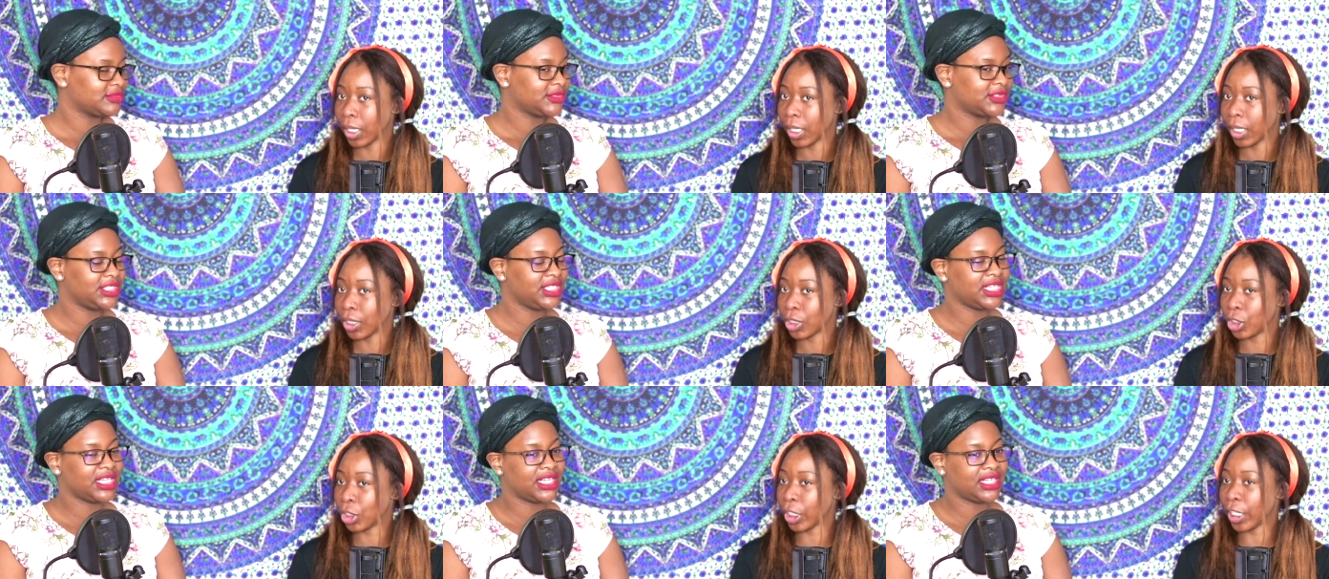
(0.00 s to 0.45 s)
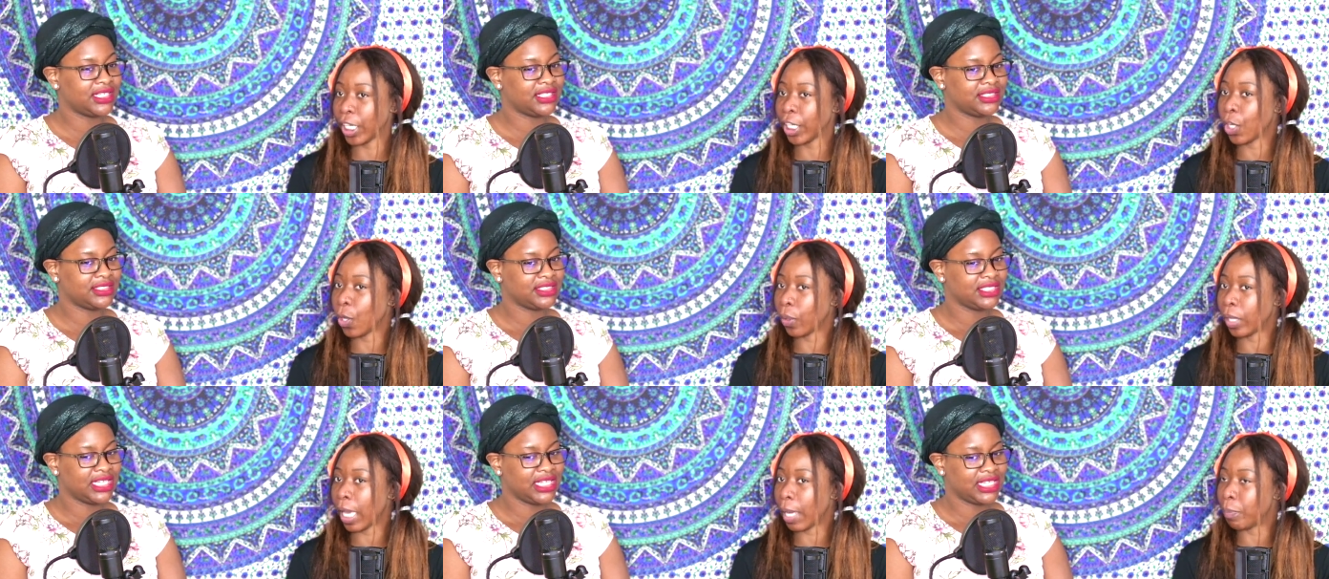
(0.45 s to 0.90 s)
Speaker 1: Yeah. She can
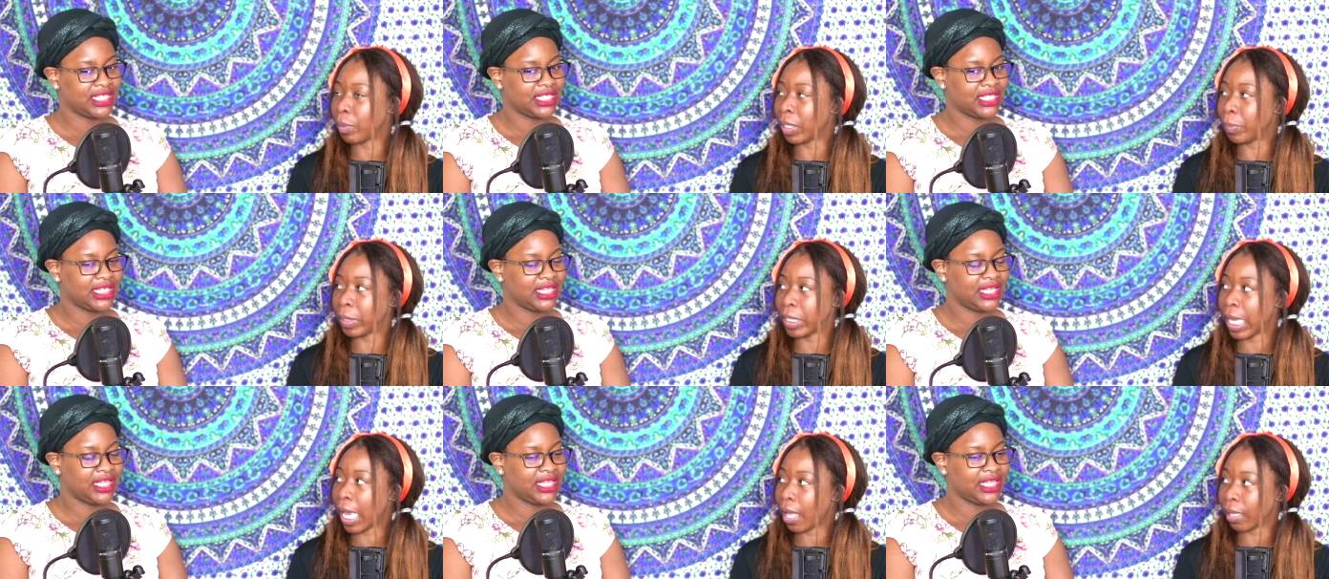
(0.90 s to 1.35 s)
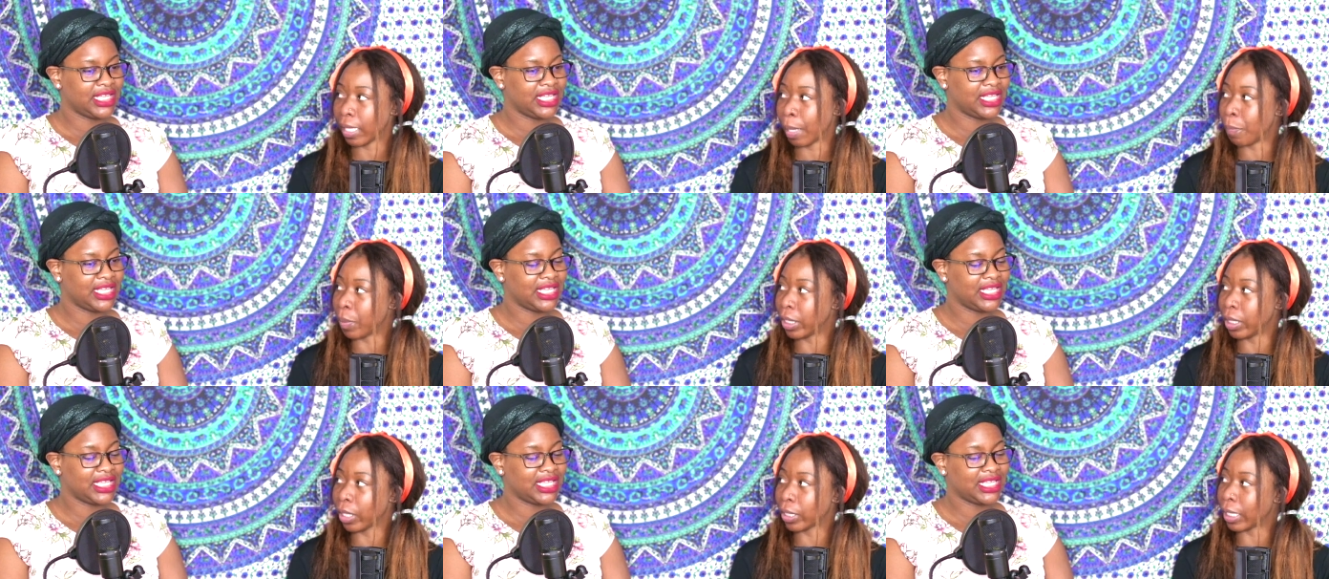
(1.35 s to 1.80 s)
go get BBL and
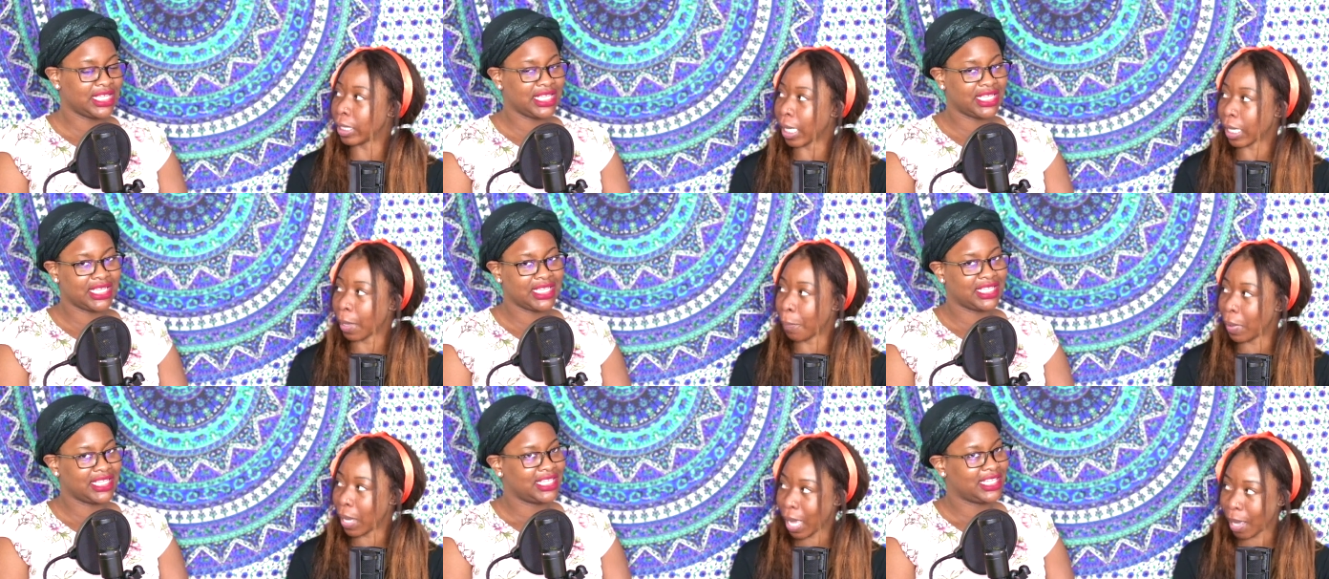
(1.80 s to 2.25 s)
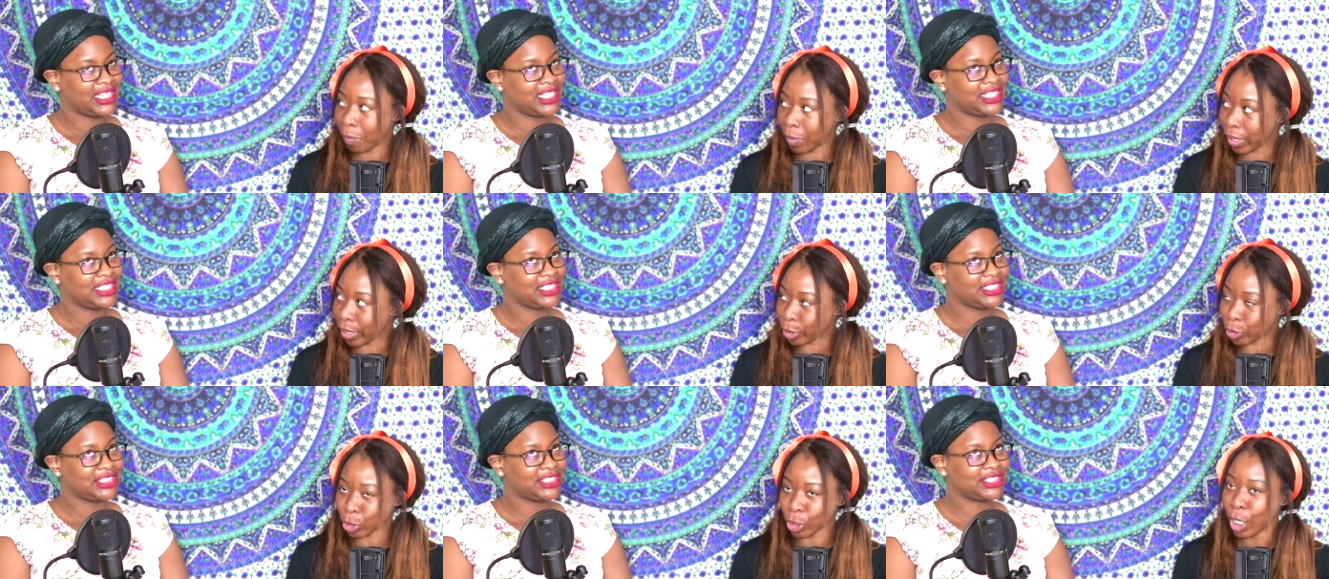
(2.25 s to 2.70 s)
be looking like a bad
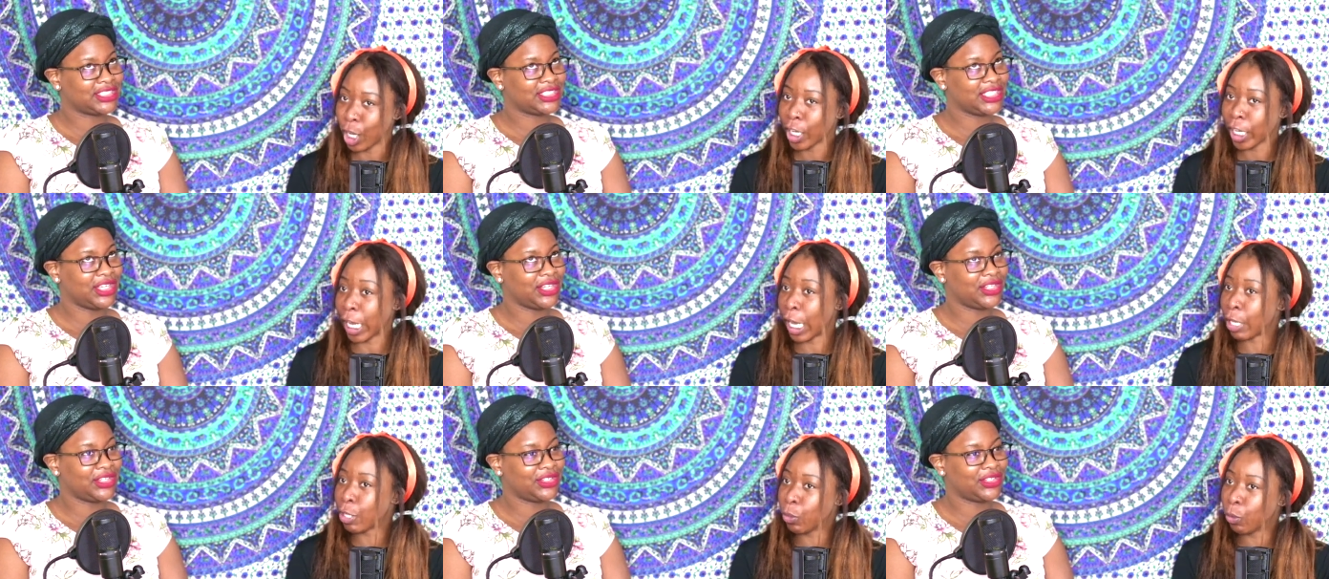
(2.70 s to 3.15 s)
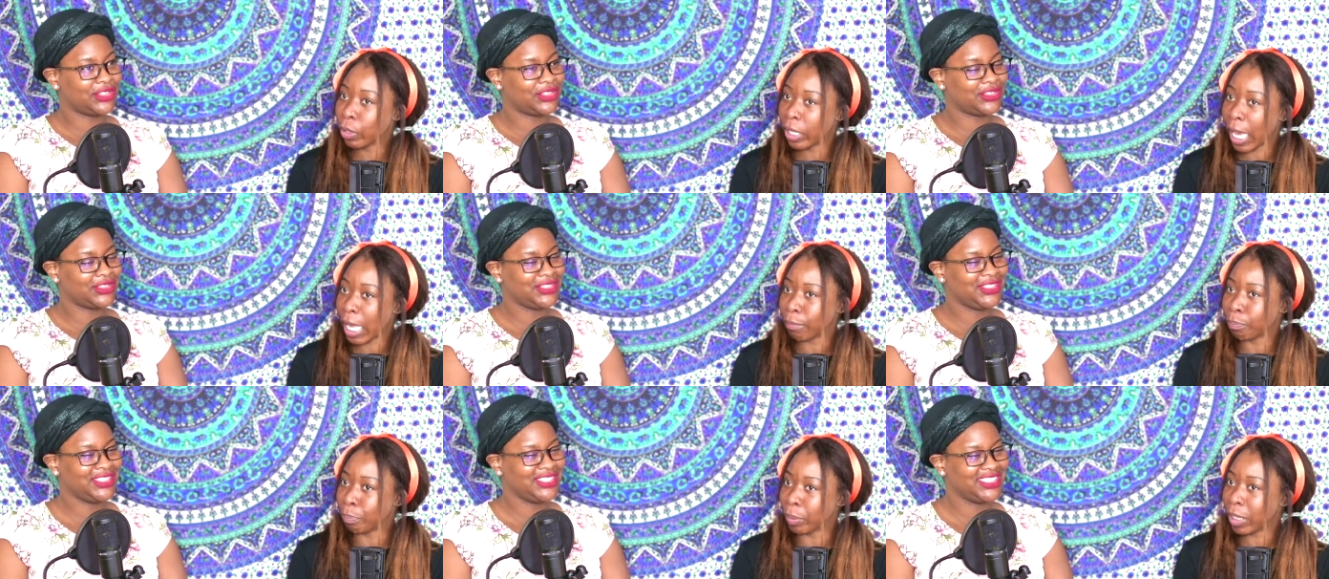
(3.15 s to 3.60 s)
bitch. So can you
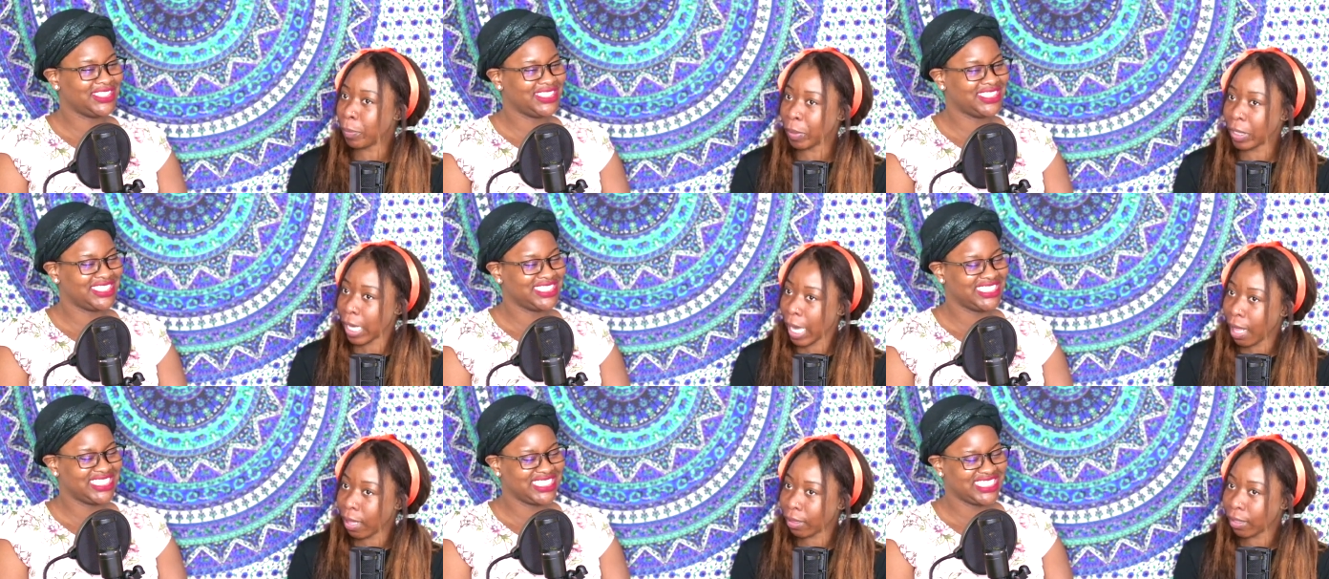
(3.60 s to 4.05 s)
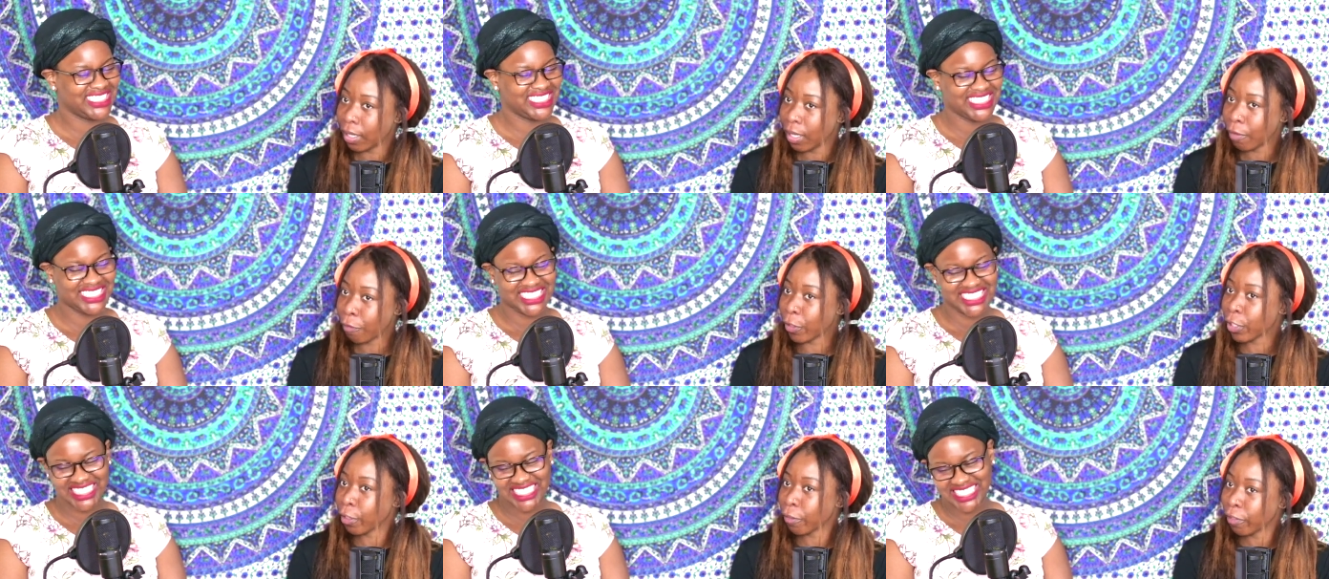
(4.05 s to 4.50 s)
get BBL
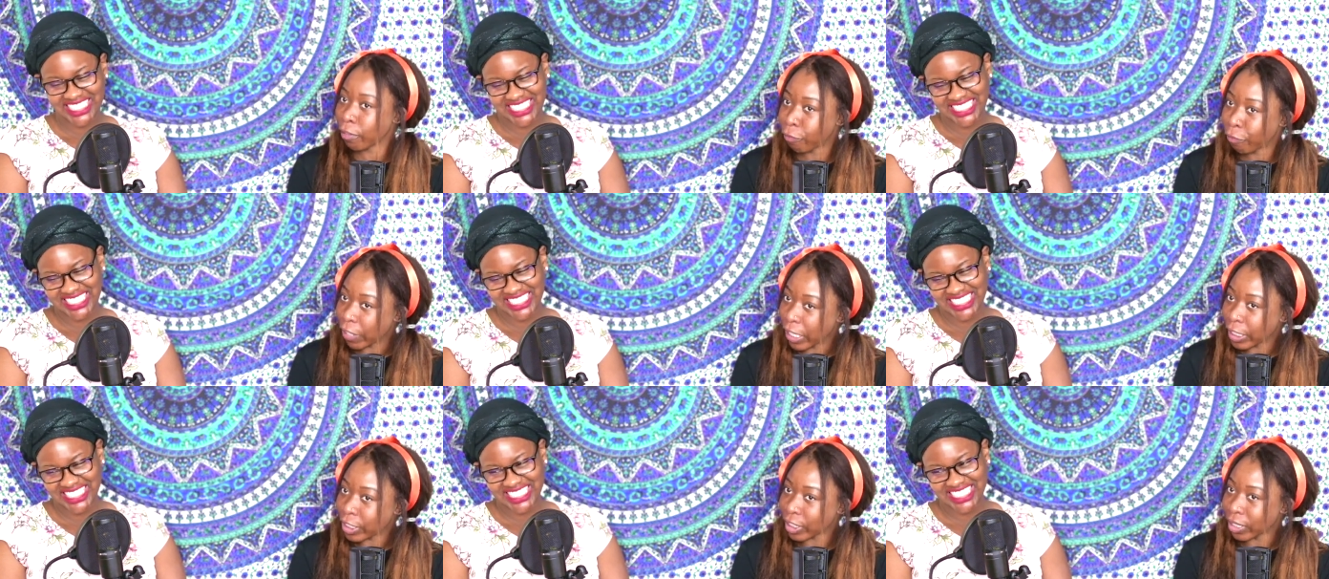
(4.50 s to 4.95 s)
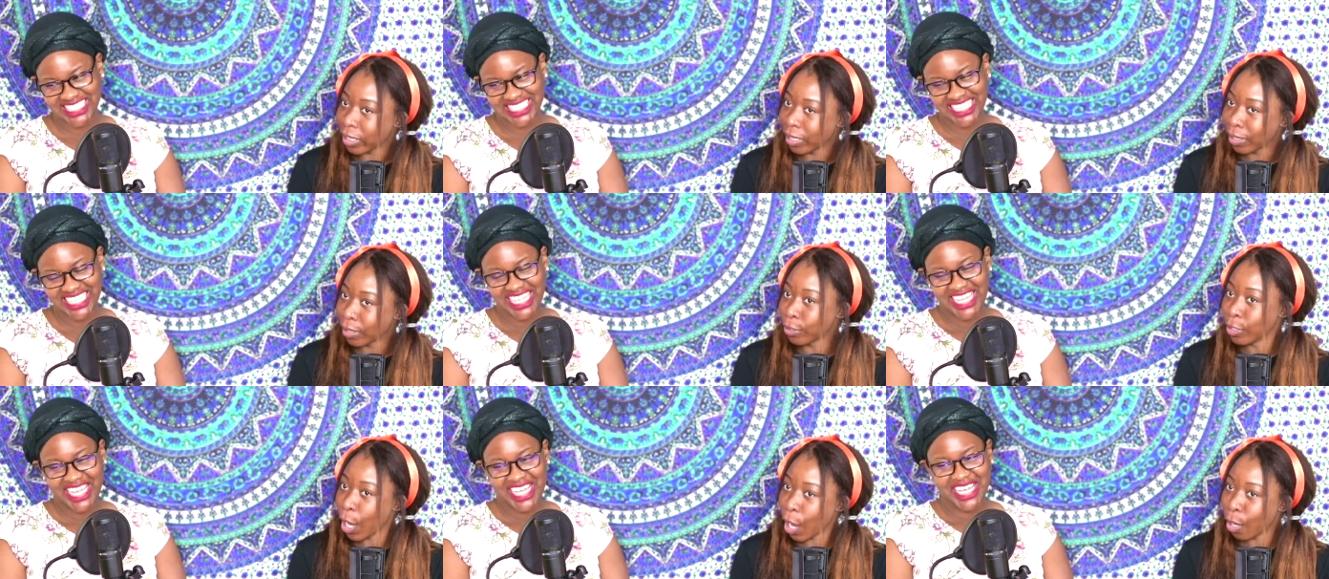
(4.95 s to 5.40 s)
for your feet?
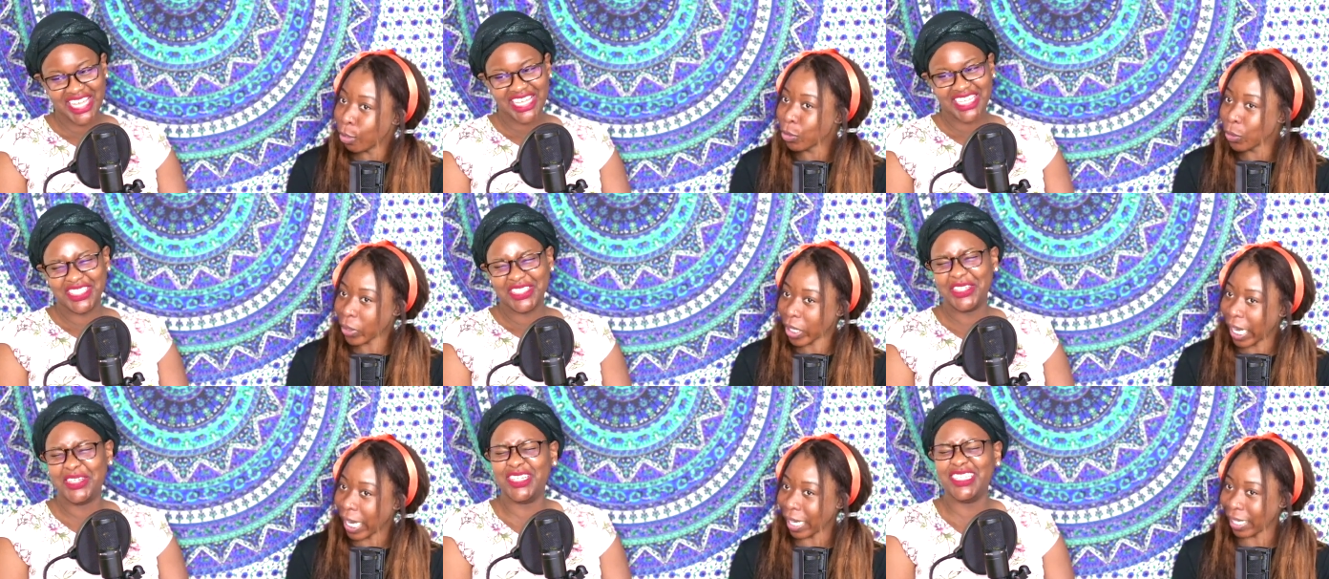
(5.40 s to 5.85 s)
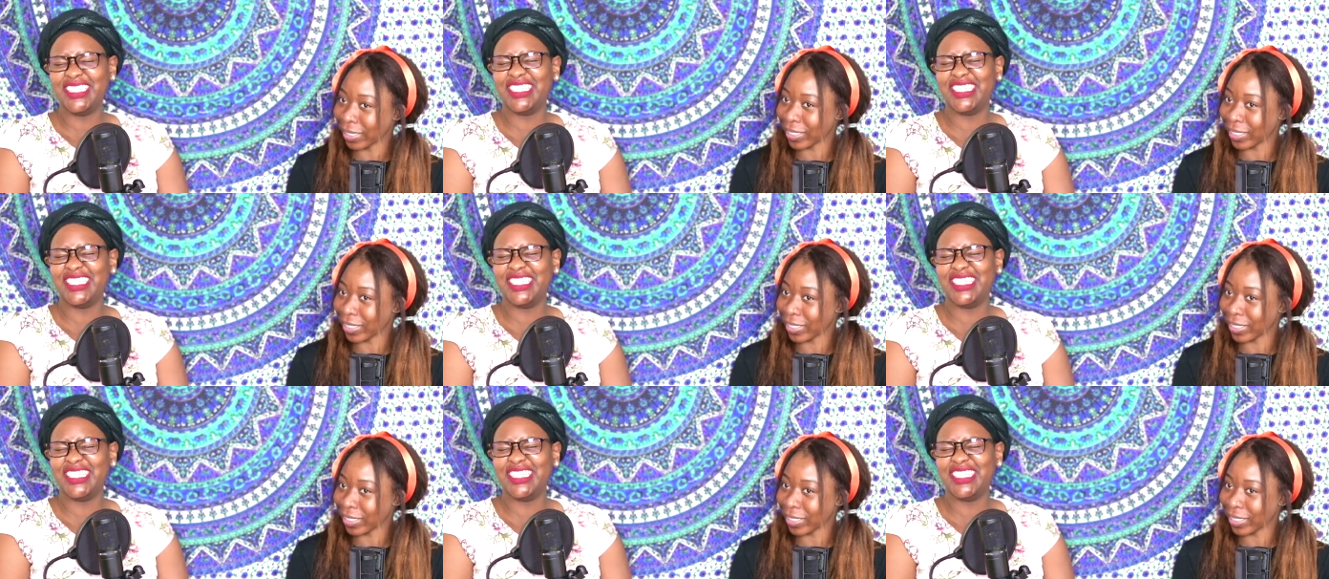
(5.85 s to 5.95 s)
No, you can't.